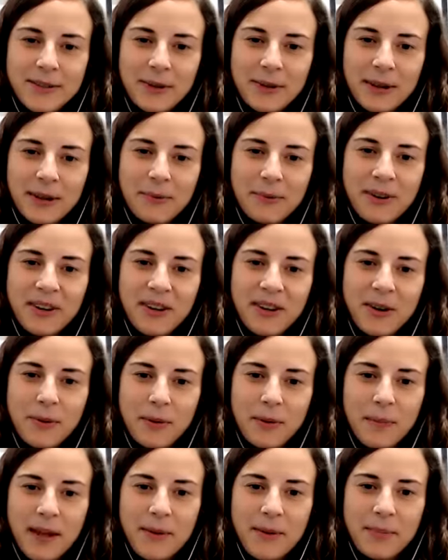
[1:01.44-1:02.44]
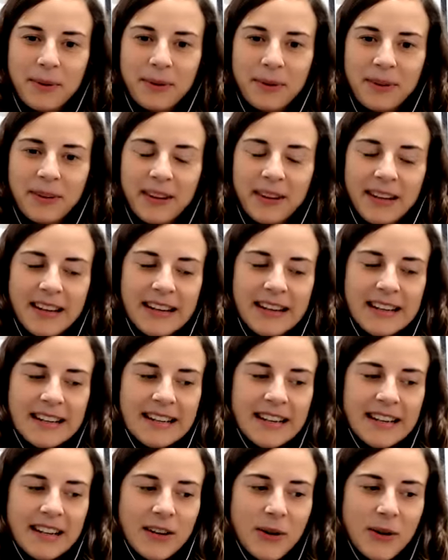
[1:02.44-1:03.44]
I work with people
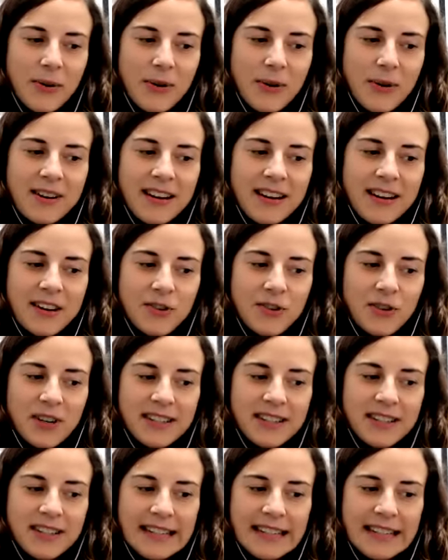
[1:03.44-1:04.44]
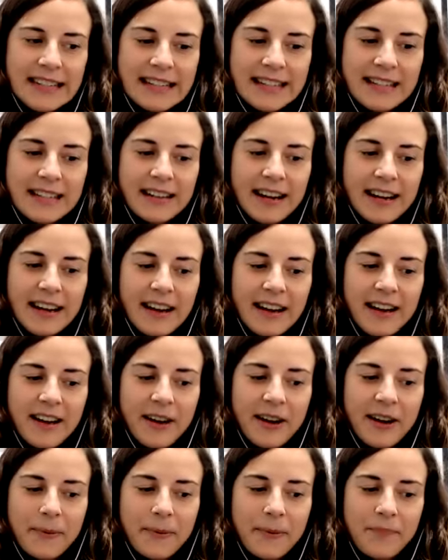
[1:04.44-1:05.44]
who are interested in
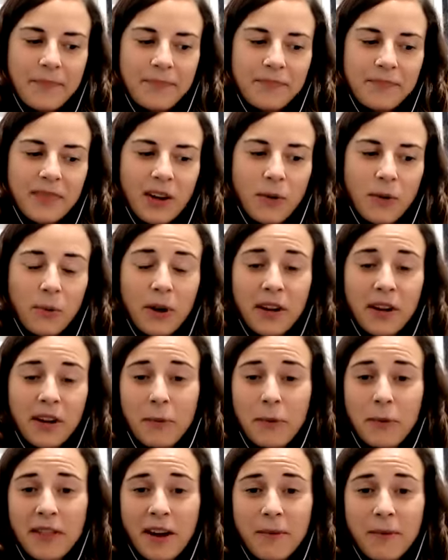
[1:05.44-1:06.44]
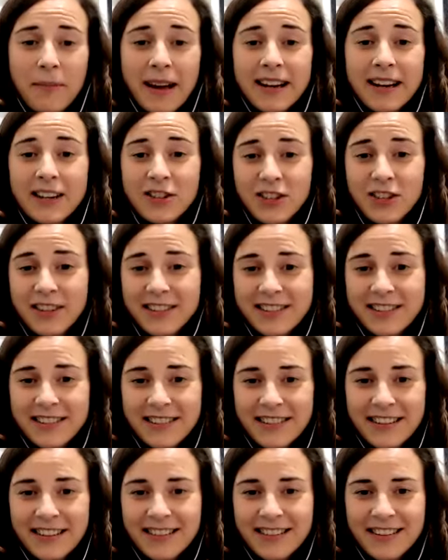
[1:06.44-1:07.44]
um, working without
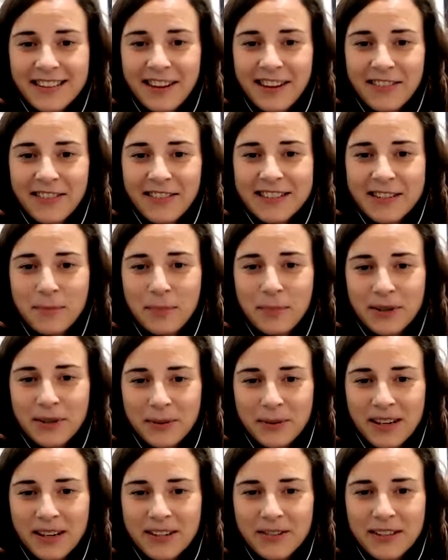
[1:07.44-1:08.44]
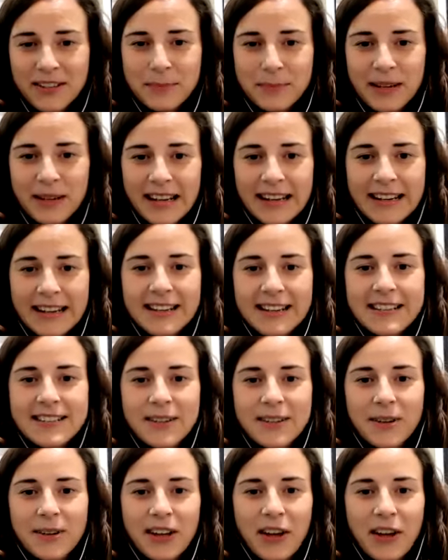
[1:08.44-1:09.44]
managers is kind of the simplest way to explain it. So
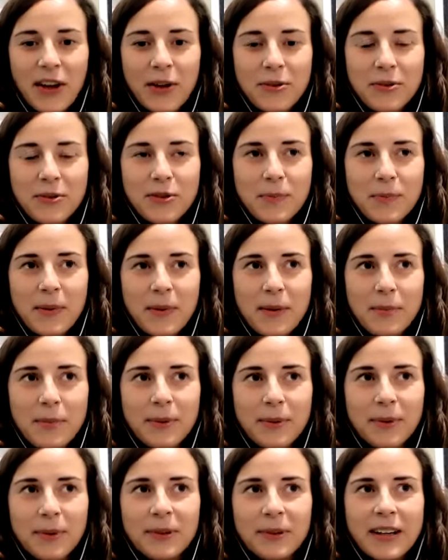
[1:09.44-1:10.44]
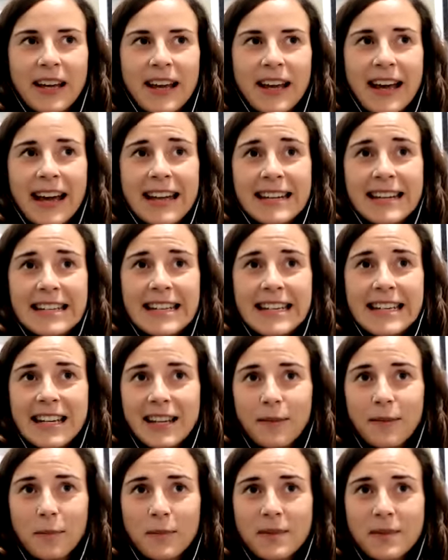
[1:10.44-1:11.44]
I coach people and
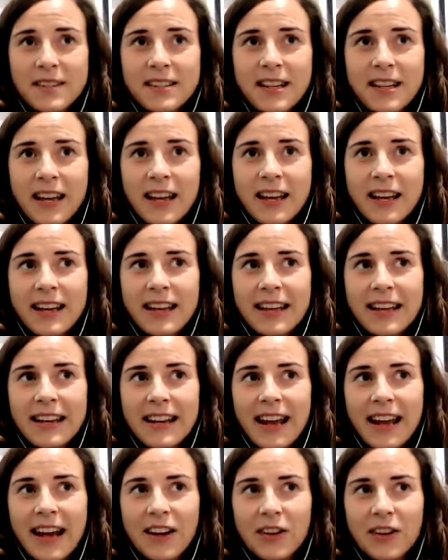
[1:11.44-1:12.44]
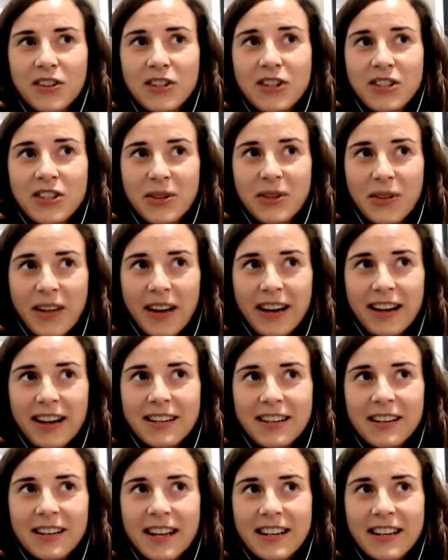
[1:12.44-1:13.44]
teams in how to do that
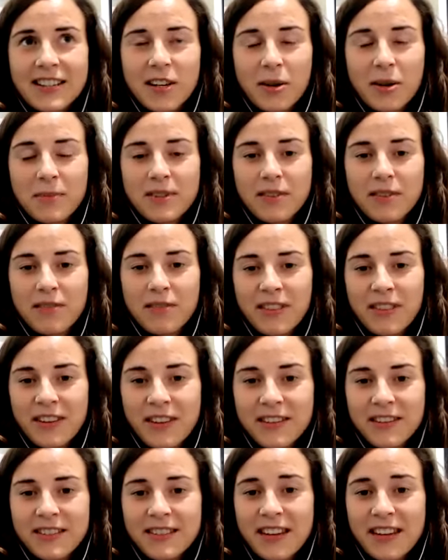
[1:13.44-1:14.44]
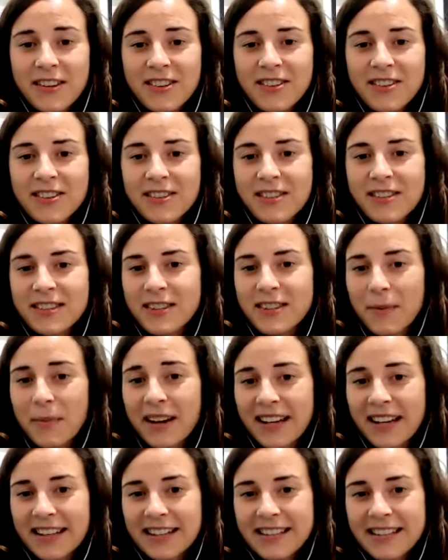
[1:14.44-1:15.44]
in terms of the skills, the
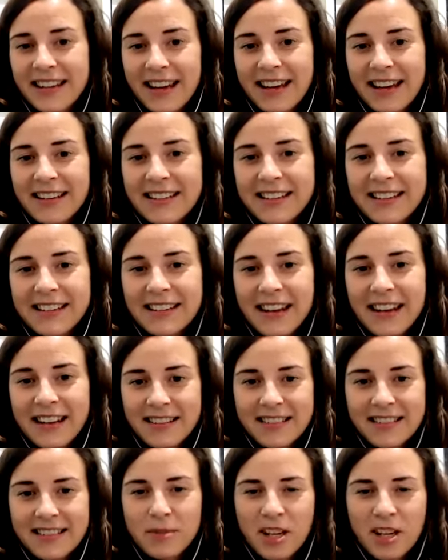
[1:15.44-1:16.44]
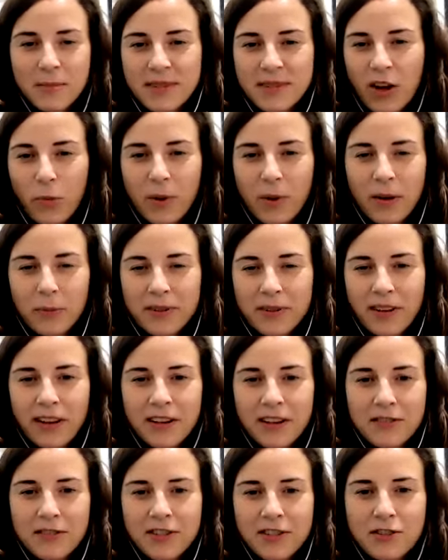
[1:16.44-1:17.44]
mindset, and sometimes helping with kind
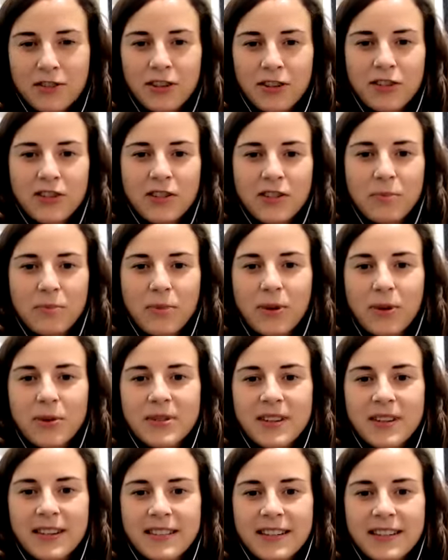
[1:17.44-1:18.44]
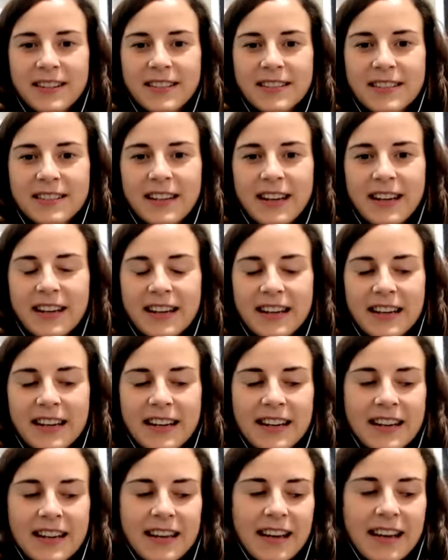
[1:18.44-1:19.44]
of structures and processes.
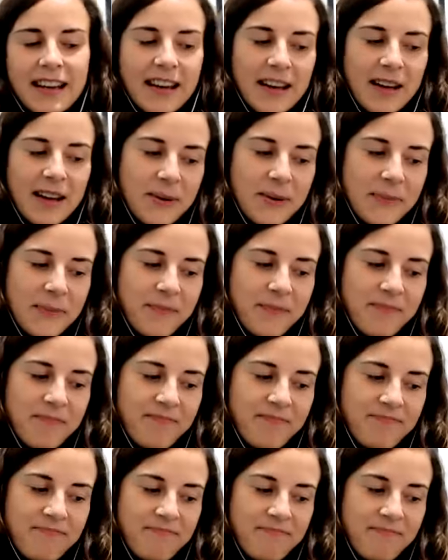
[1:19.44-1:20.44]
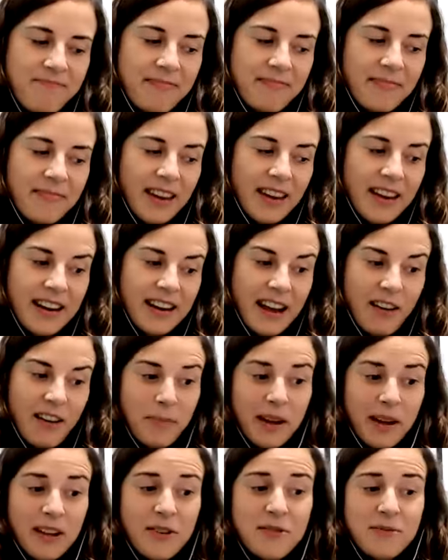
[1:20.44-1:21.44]
Um, and I have
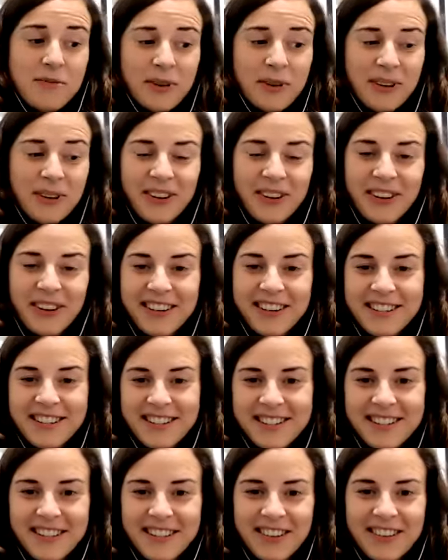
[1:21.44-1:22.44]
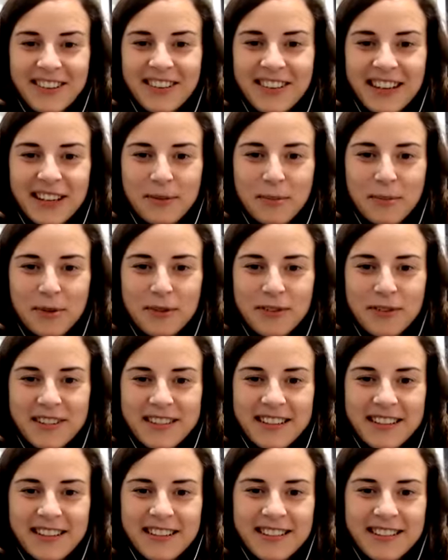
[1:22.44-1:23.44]
my own podcast, as you know,
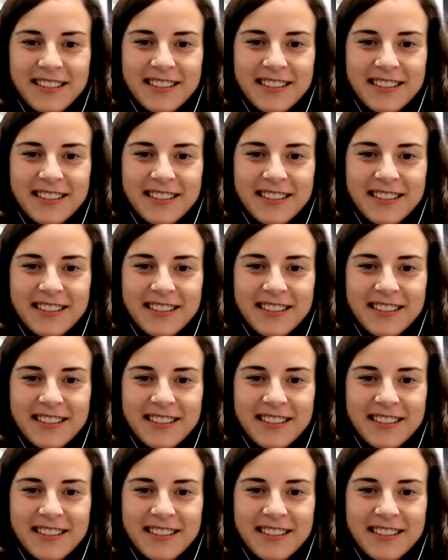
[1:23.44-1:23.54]
Morphosis*.